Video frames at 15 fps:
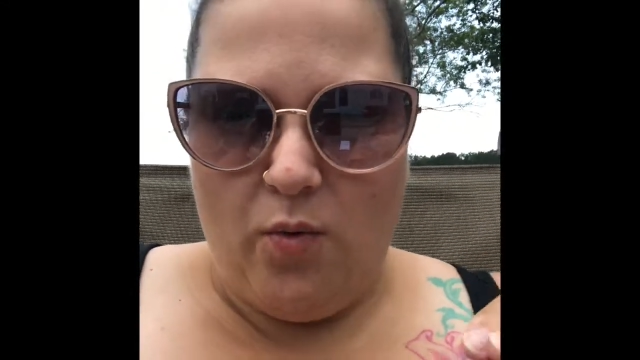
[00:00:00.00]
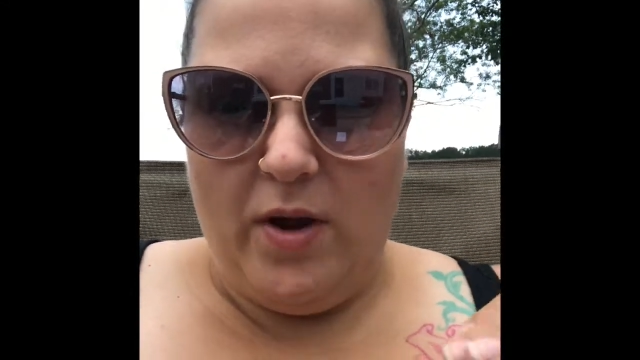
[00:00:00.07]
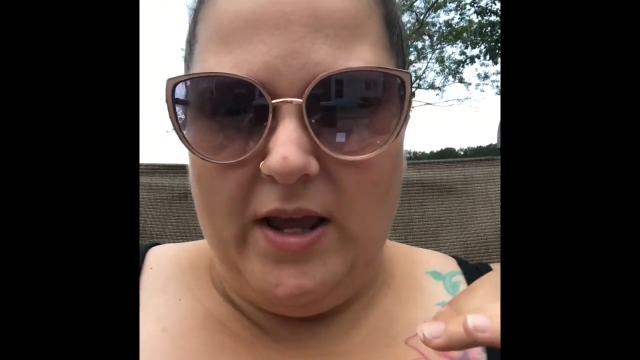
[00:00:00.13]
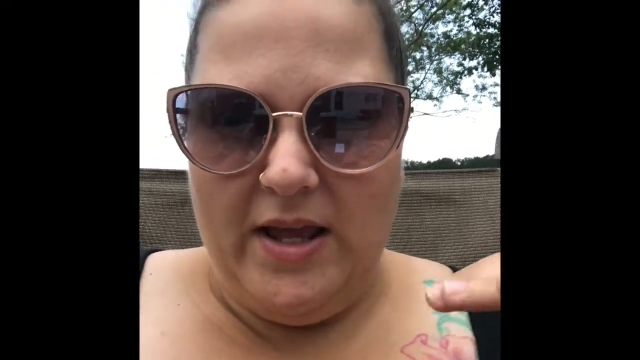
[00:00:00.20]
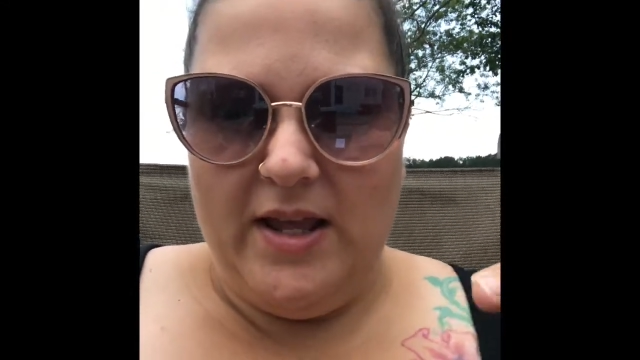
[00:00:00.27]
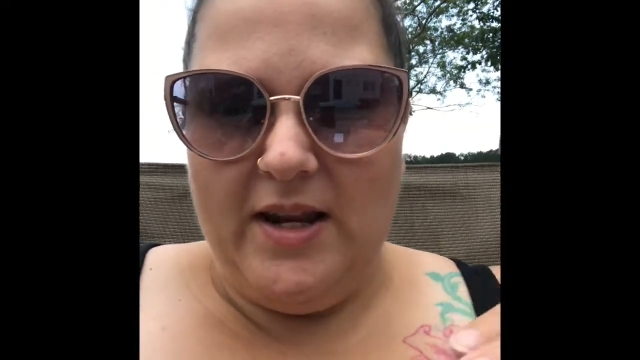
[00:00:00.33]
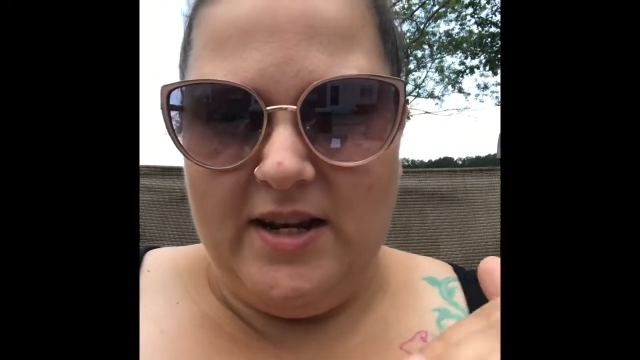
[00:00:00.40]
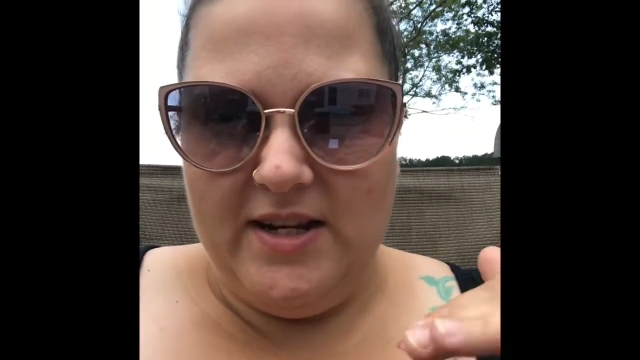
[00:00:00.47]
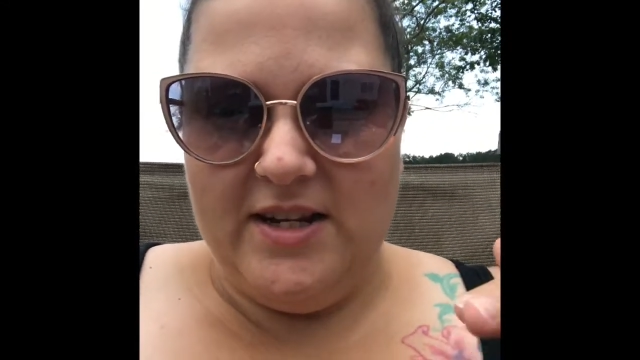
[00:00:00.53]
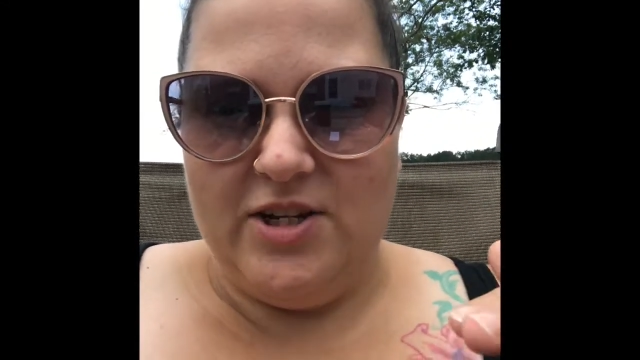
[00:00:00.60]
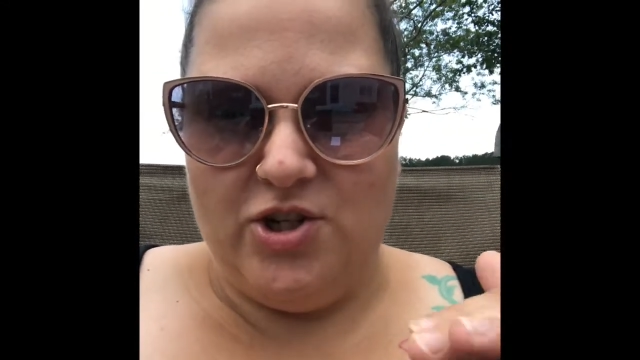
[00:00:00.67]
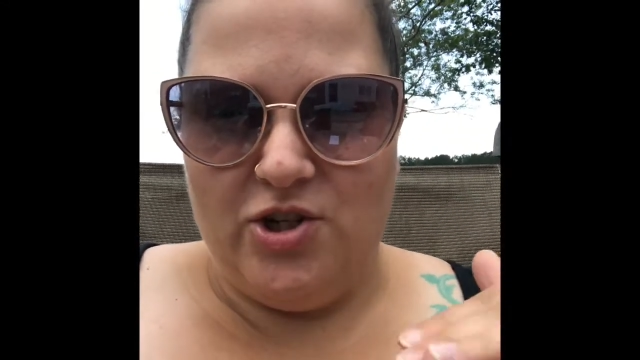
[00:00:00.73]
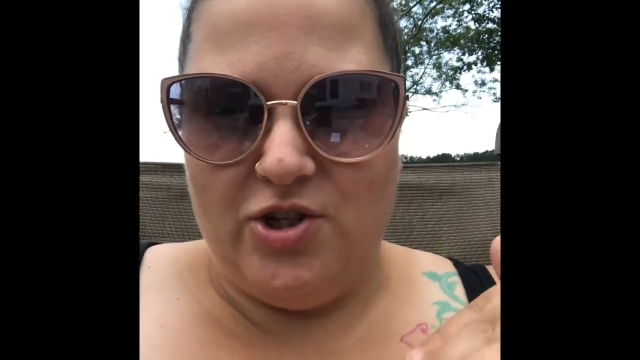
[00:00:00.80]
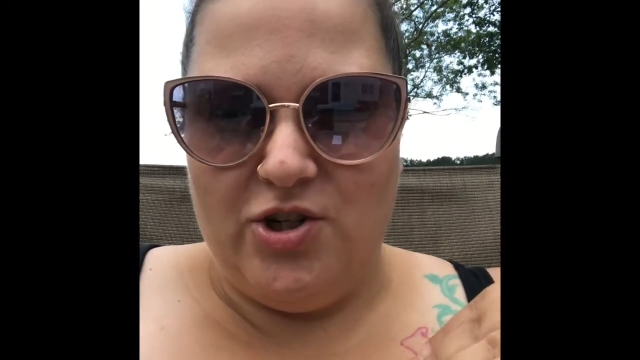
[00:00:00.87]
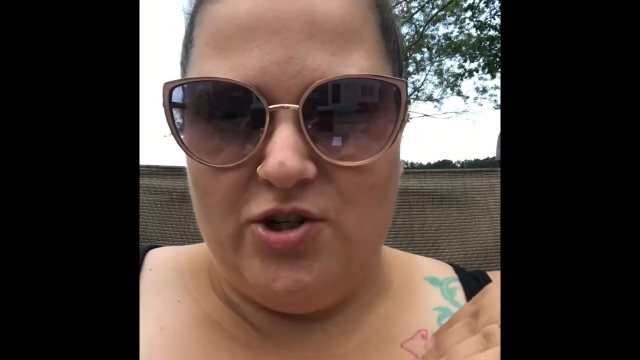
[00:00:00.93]
in
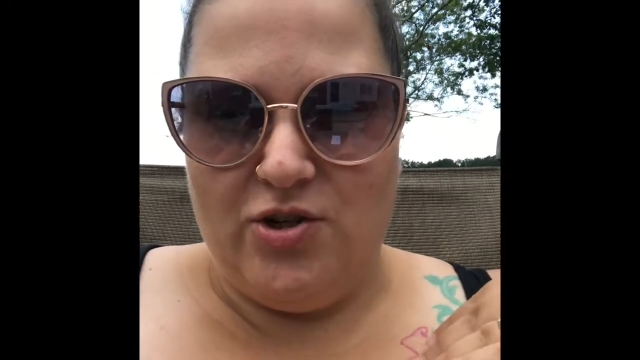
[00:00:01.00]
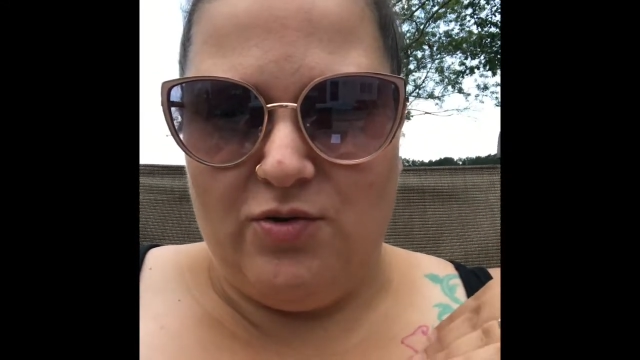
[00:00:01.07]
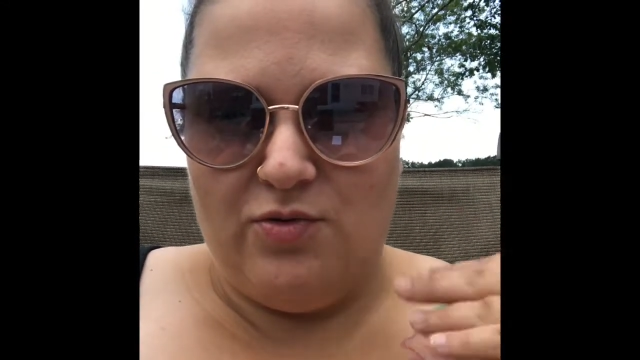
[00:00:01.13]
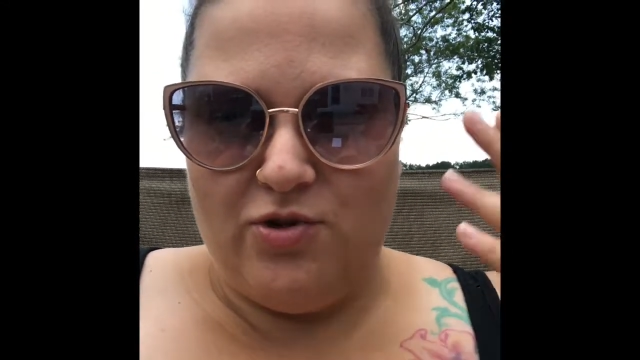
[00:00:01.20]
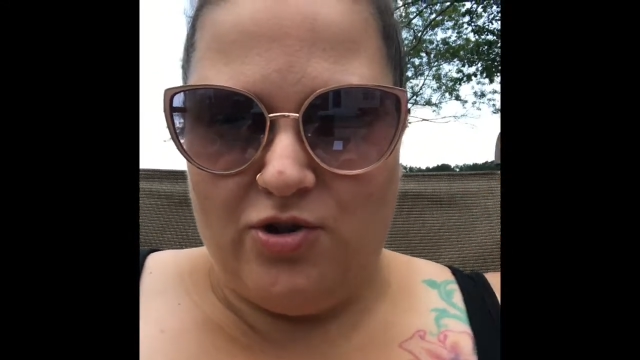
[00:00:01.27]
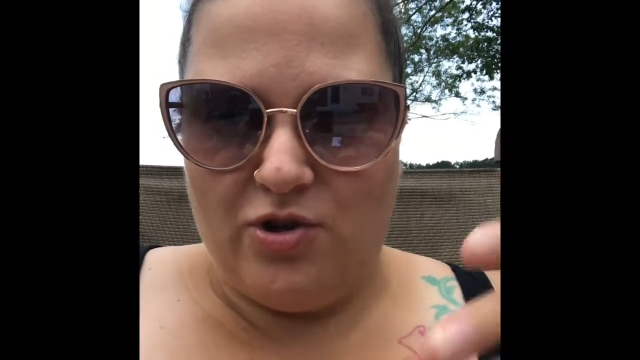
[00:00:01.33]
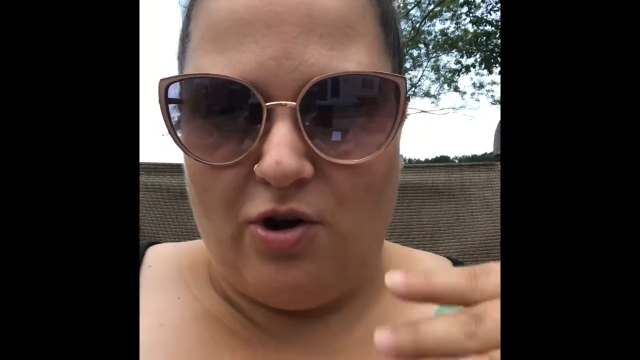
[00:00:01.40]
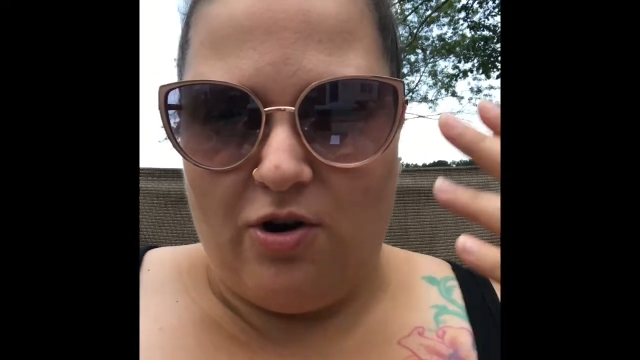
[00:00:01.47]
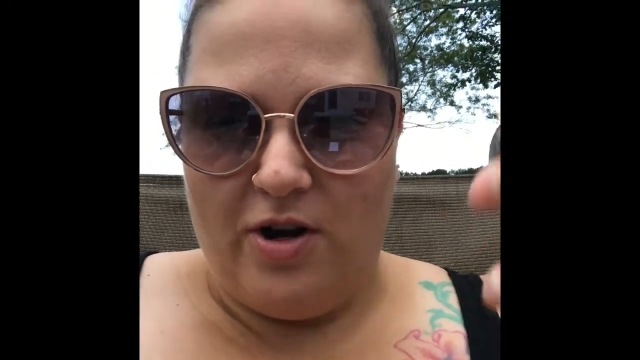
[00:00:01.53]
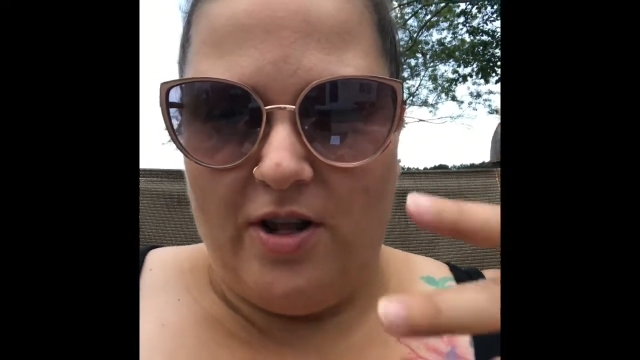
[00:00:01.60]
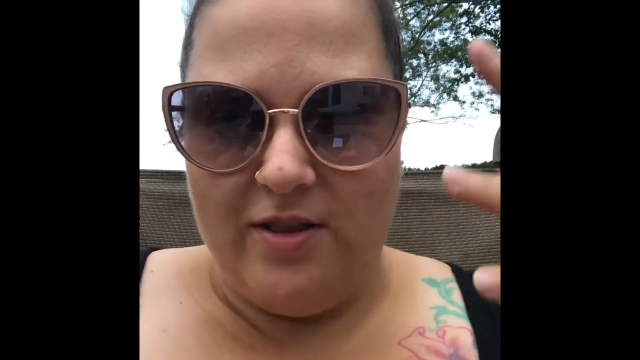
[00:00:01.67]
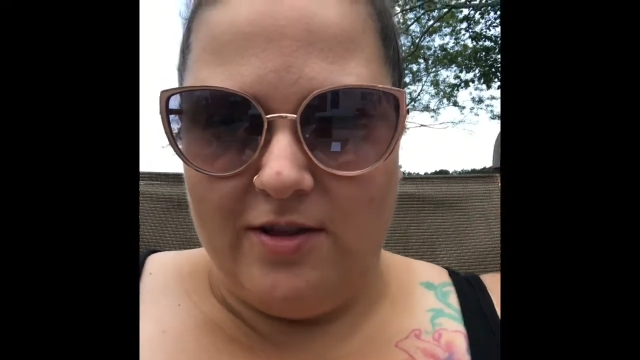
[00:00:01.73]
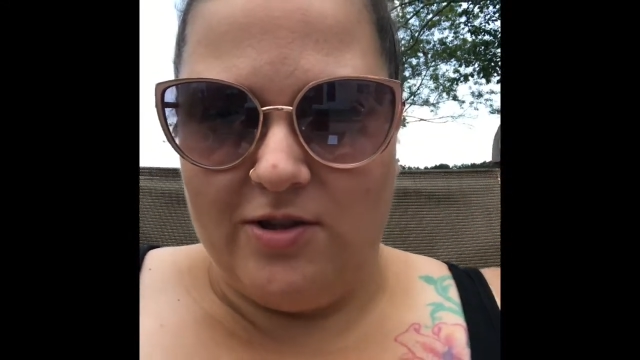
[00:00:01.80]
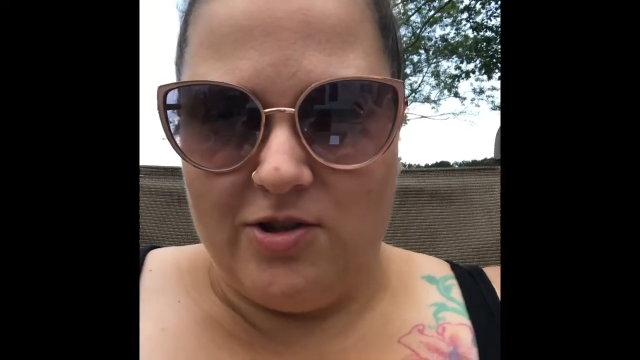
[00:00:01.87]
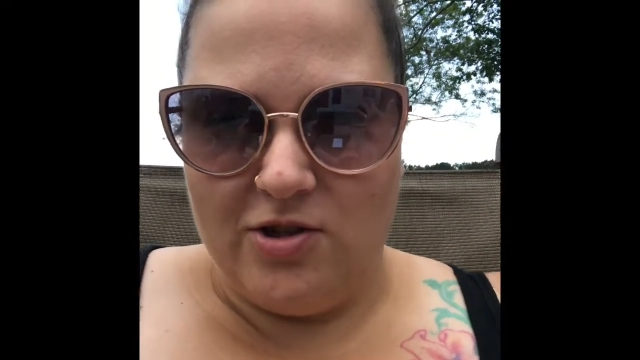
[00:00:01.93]
addition to
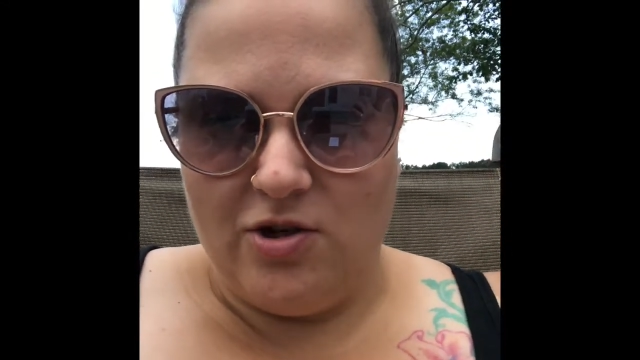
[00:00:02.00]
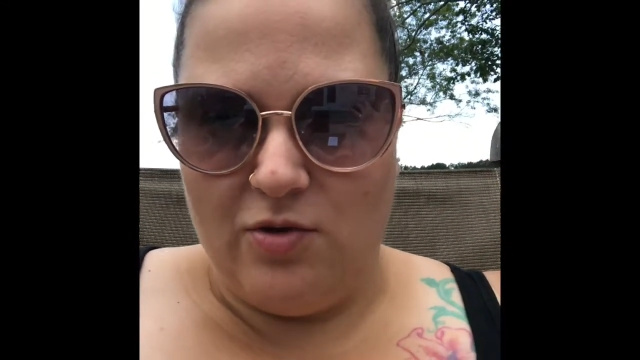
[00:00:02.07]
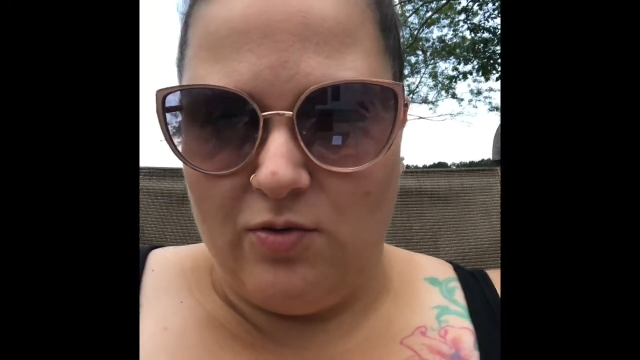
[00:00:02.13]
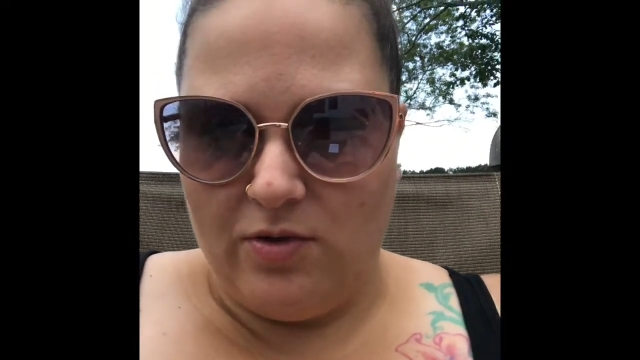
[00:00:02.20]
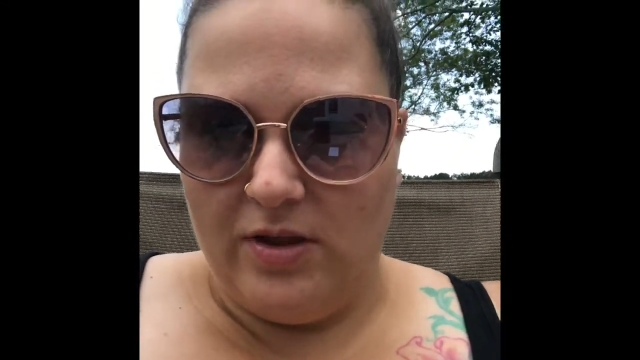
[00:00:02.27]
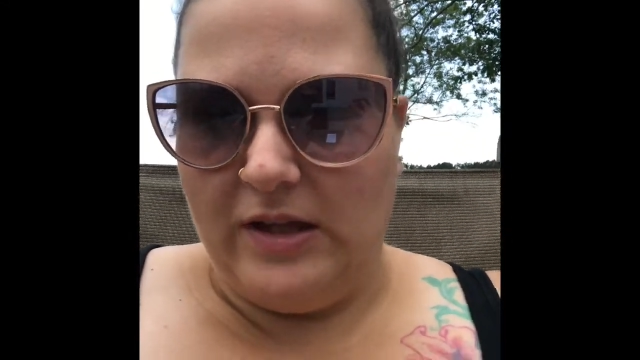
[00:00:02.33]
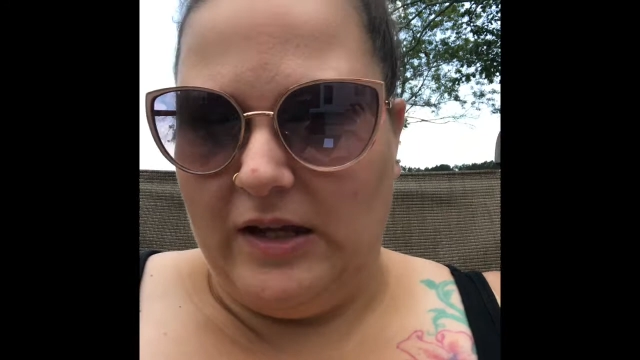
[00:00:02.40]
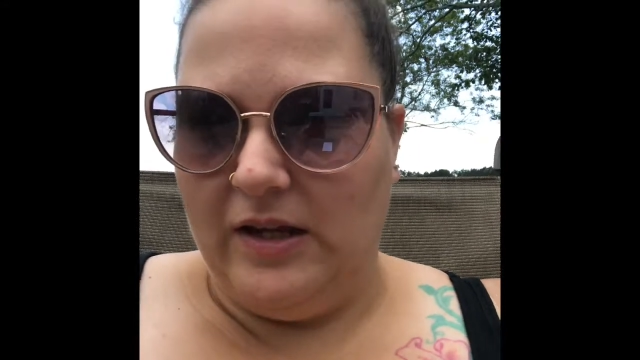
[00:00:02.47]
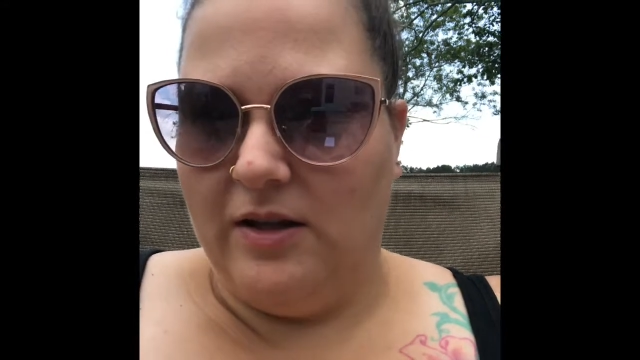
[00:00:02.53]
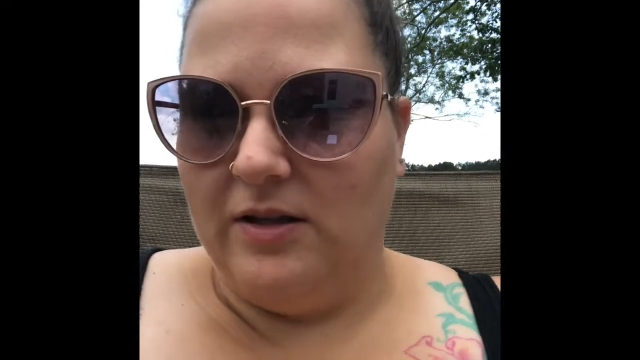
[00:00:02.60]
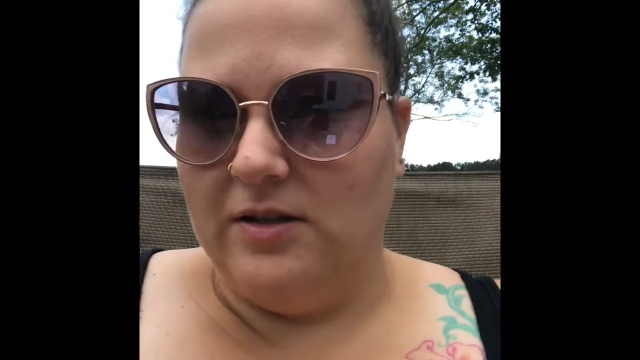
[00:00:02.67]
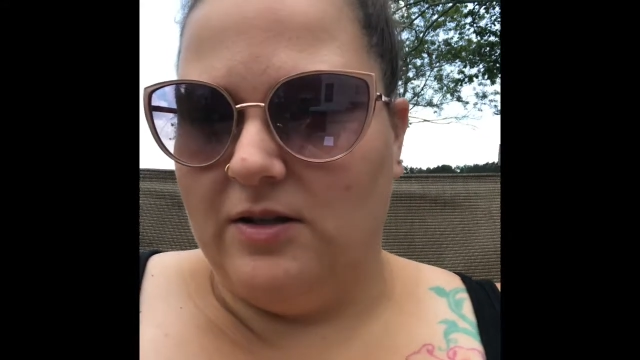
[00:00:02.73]
starting this new thing.